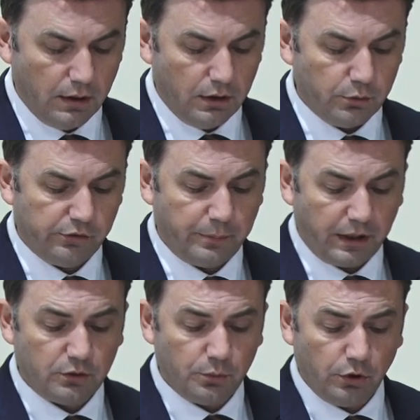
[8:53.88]

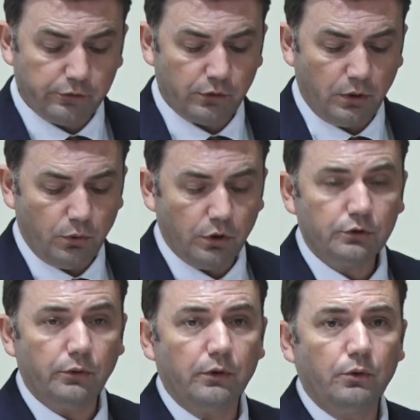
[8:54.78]
Respect we also award
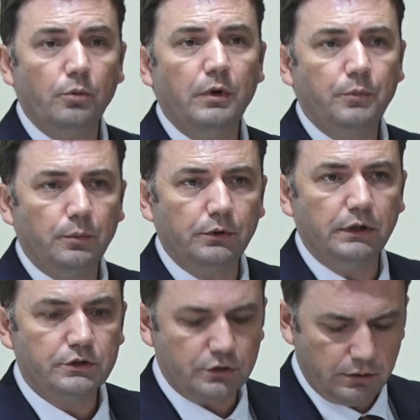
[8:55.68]
to the Roma
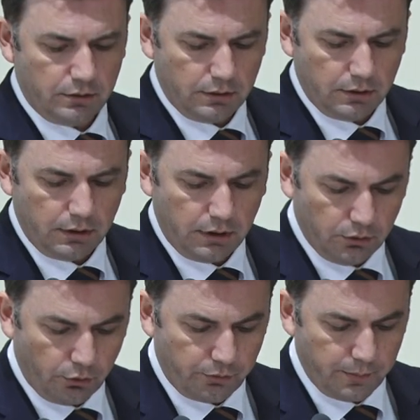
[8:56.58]
population in
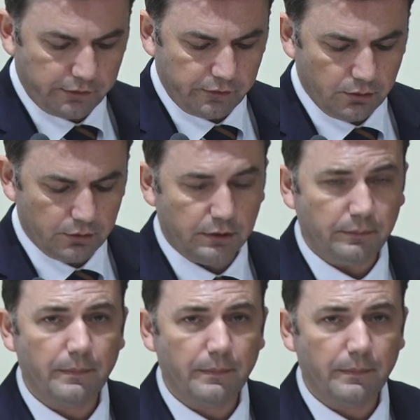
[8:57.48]
North Macedonia.